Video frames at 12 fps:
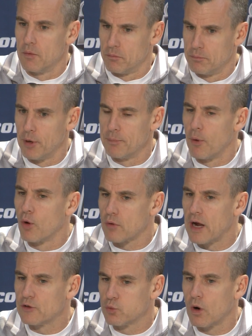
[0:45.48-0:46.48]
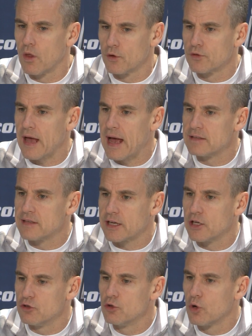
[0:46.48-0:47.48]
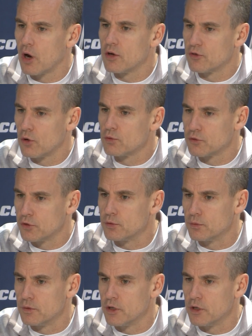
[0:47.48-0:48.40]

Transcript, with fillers: But Boatright's one of those guys that can do it on his own, too.